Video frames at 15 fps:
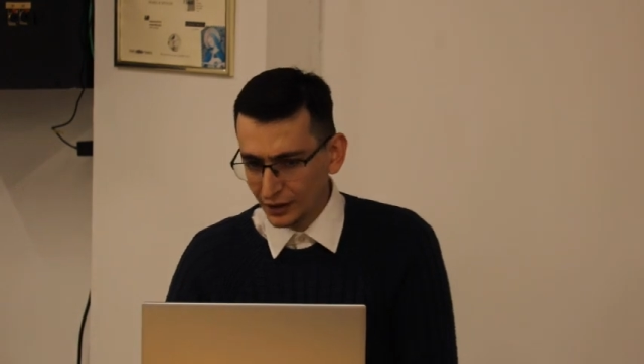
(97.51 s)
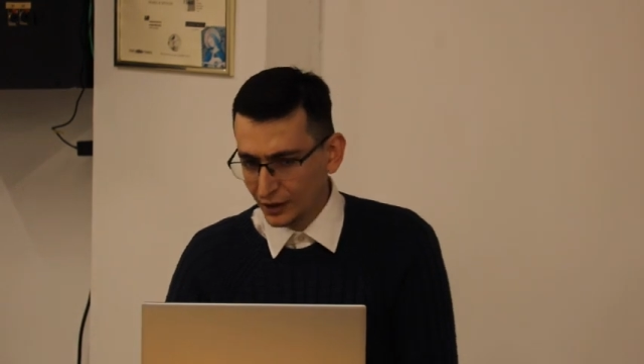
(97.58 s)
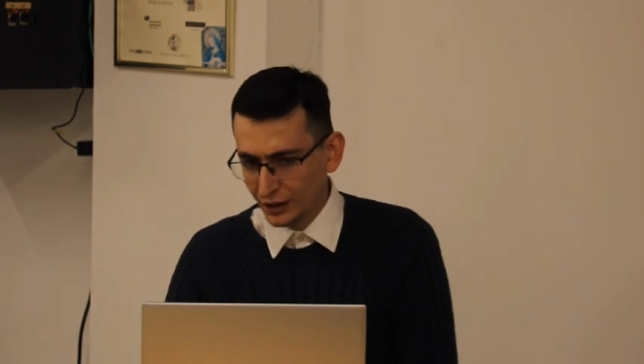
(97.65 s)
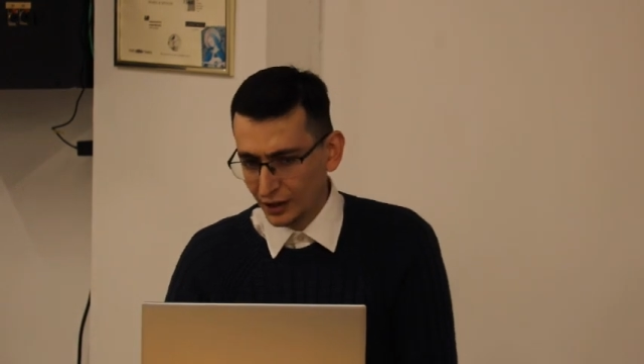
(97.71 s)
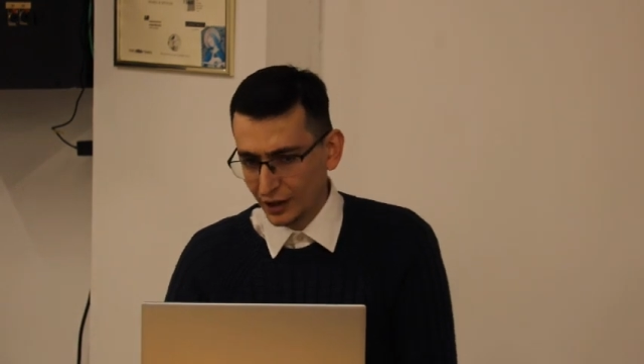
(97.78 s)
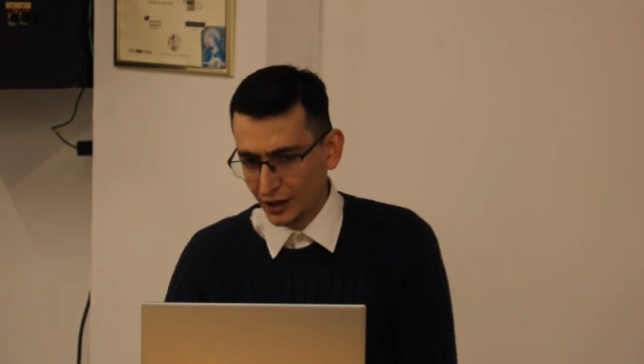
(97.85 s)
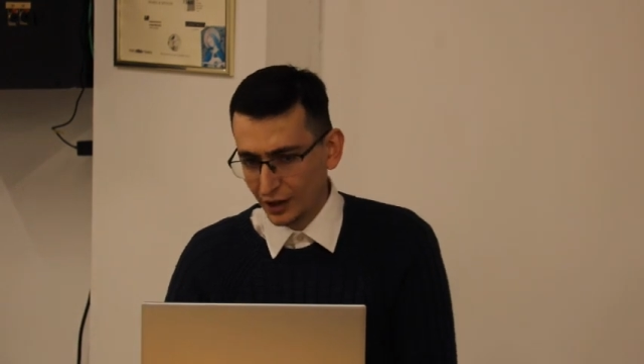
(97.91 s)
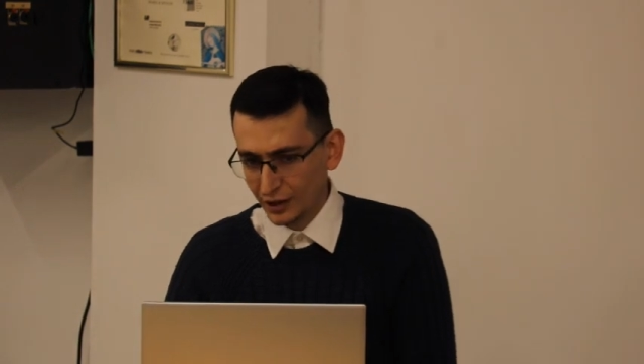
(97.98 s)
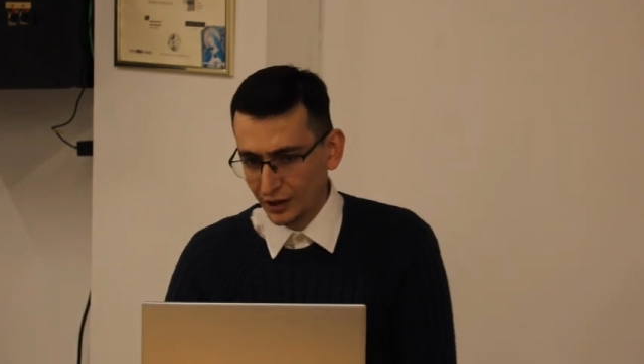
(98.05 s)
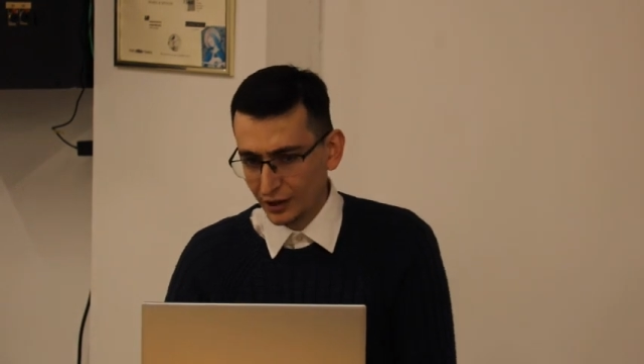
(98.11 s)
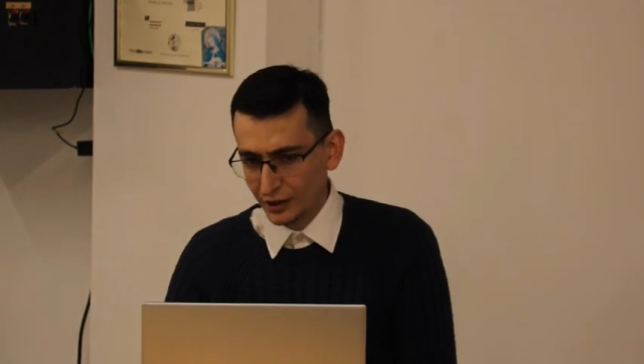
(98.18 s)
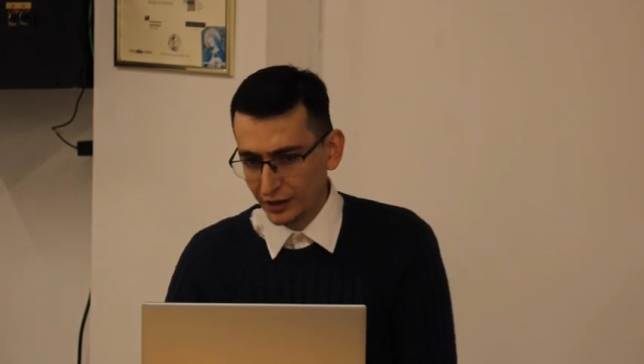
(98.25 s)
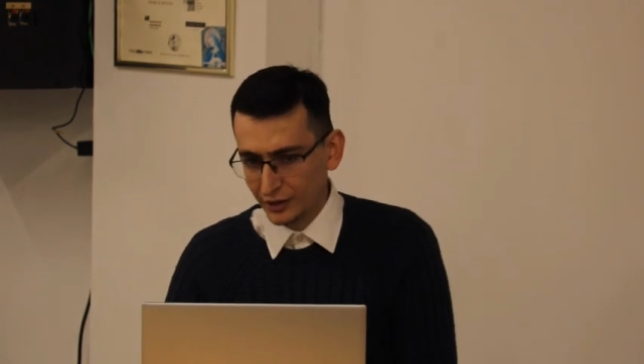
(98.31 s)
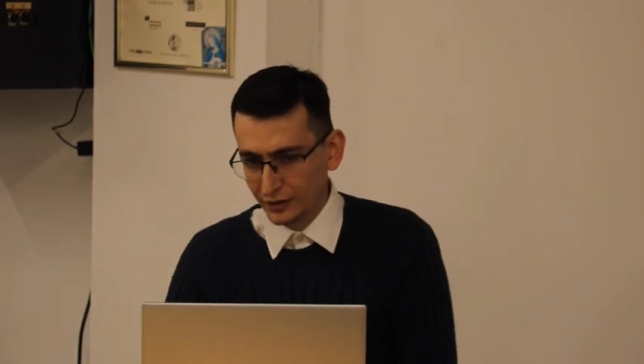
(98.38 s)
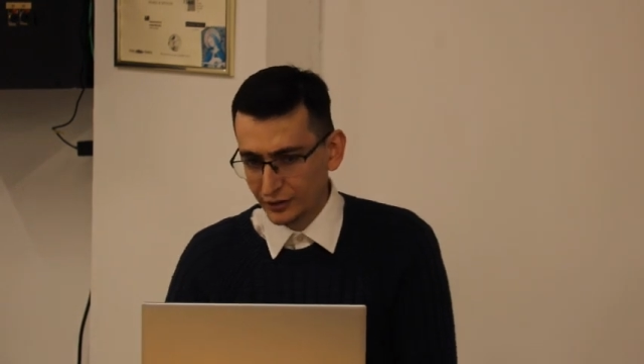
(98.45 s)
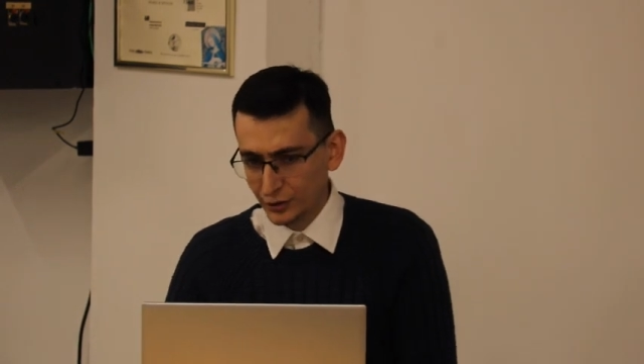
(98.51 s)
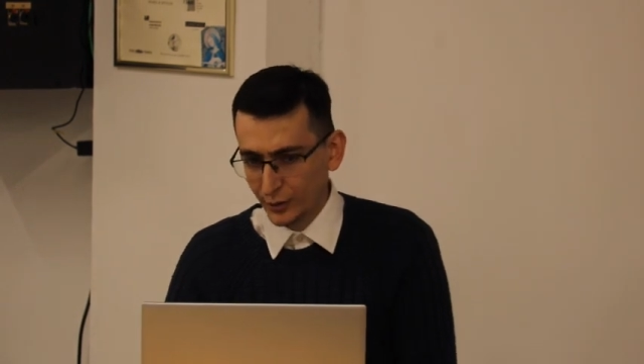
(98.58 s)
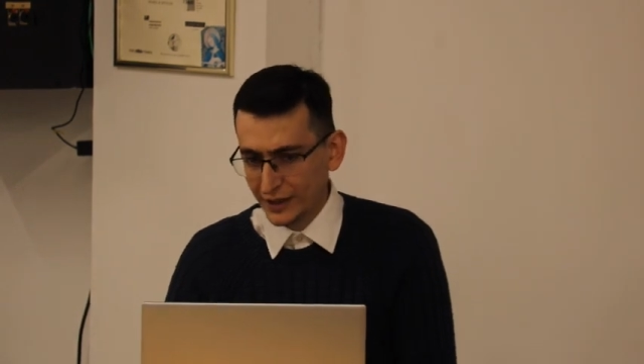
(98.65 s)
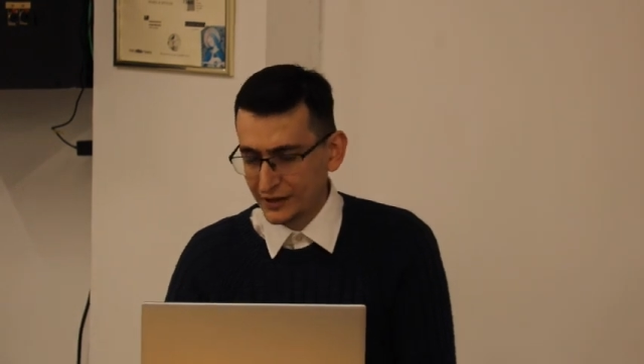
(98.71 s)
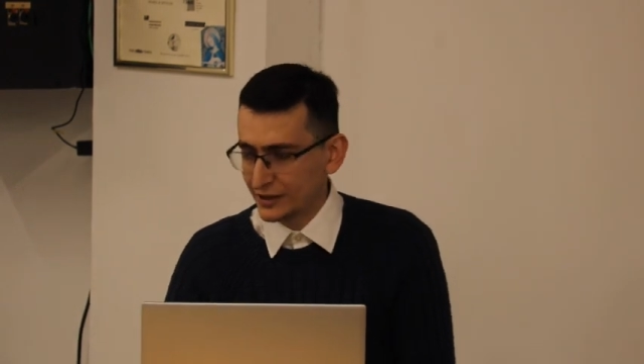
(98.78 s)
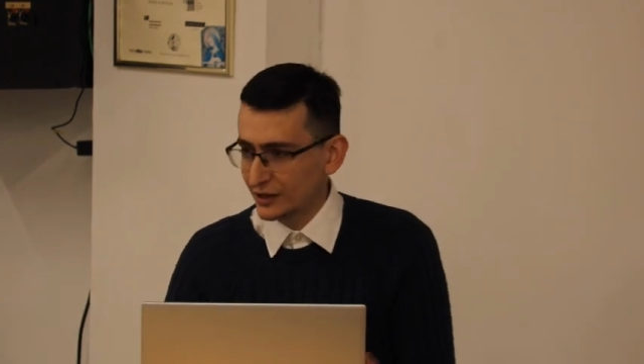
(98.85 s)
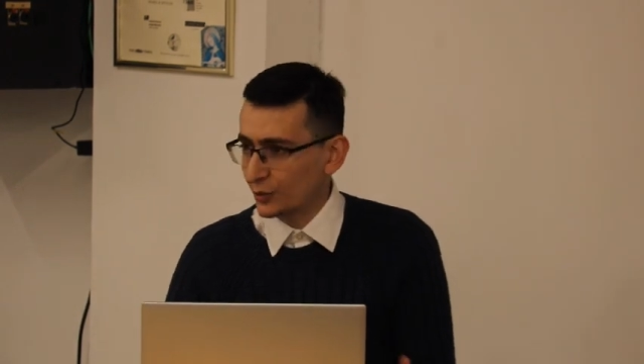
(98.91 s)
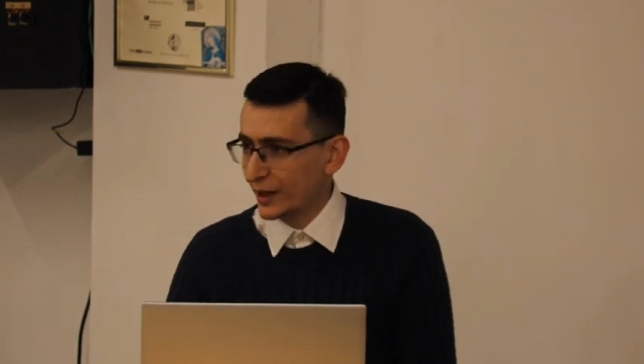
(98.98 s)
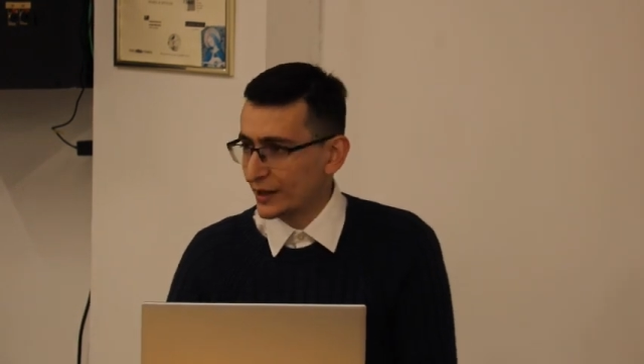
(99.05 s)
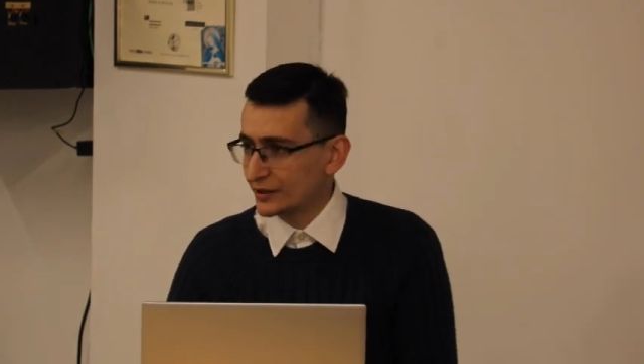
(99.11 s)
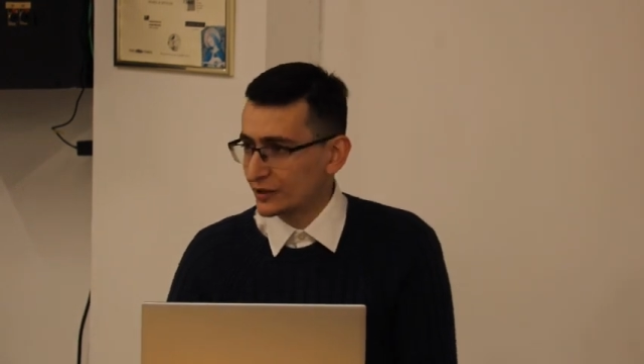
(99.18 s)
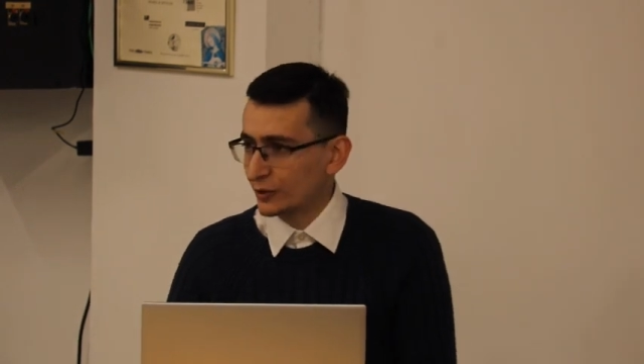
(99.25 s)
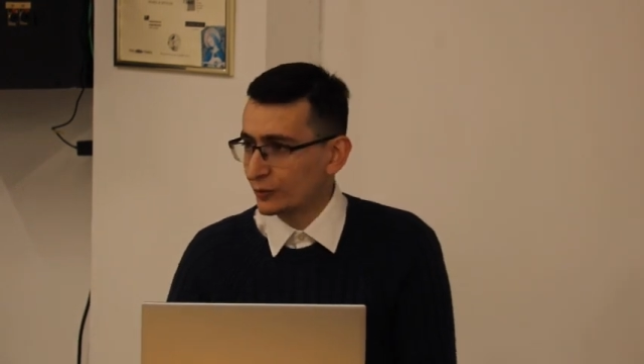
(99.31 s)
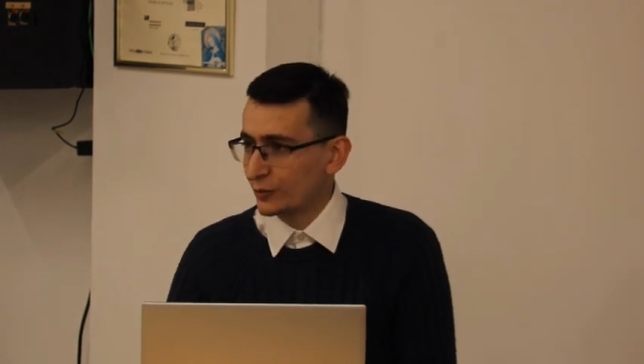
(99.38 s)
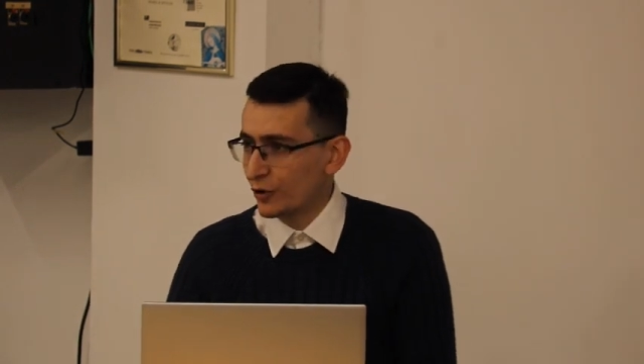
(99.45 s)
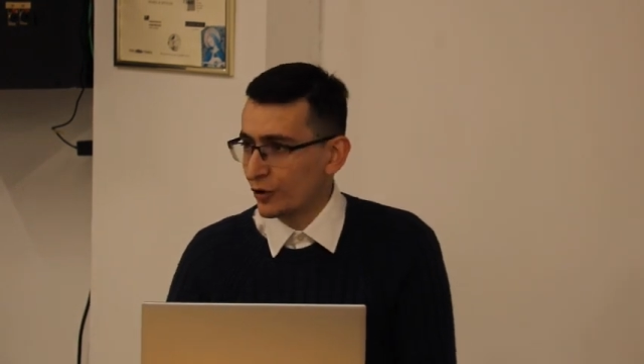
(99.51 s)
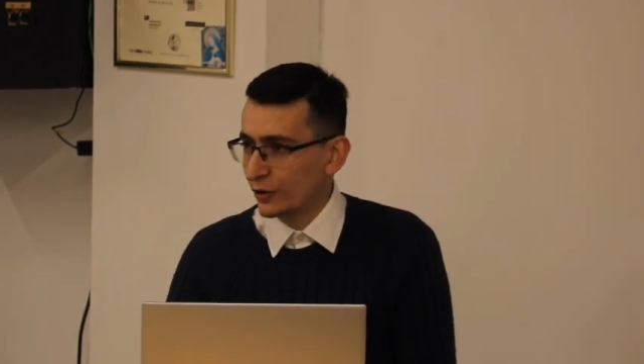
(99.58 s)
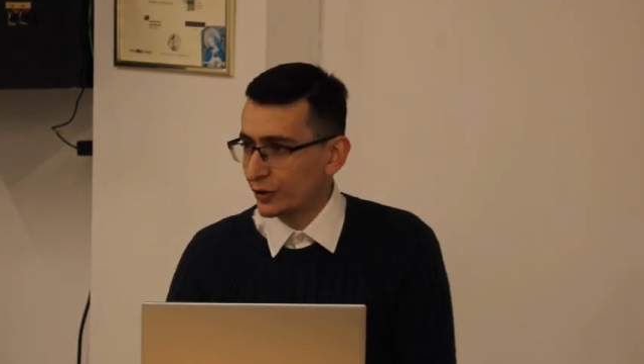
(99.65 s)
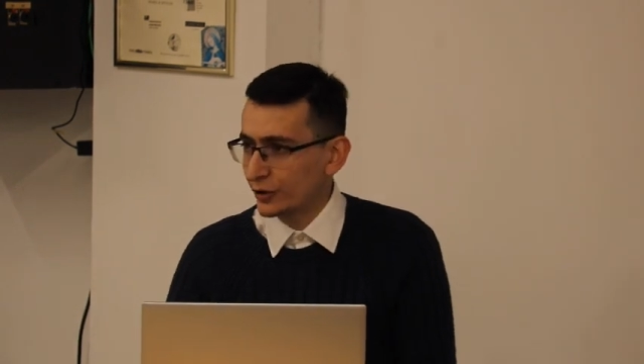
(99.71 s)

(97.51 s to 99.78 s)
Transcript: 2020 war,